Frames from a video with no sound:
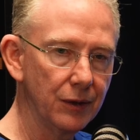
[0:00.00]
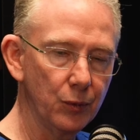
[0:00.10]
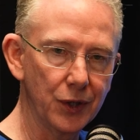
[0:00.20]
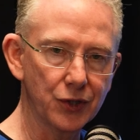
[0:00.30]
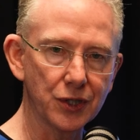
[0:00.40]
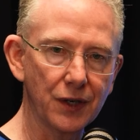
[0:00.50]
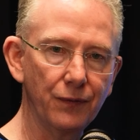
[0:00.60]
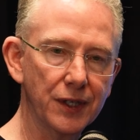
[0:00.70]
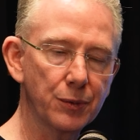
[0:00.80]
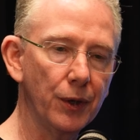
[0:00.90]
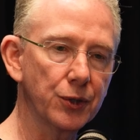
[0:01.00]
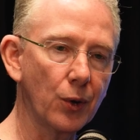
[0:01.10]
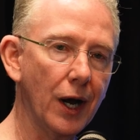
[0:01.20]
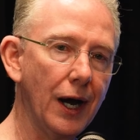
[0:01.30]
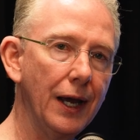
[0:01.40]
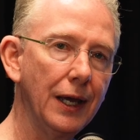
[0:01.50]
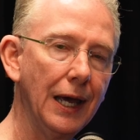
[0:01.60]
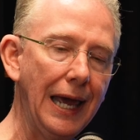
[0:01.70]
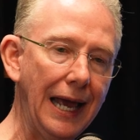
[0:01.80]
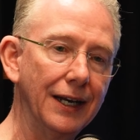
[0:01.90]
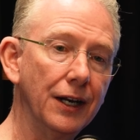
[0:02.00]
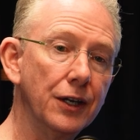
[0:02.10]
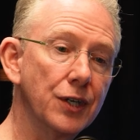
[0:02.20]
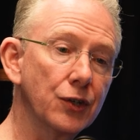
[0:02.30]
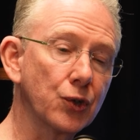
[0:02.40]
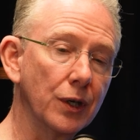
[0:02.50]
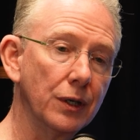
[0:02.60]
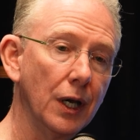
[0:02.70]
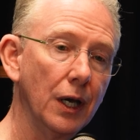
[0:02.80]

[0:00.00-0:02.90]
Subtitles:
which is invisible to our eye. And in addition,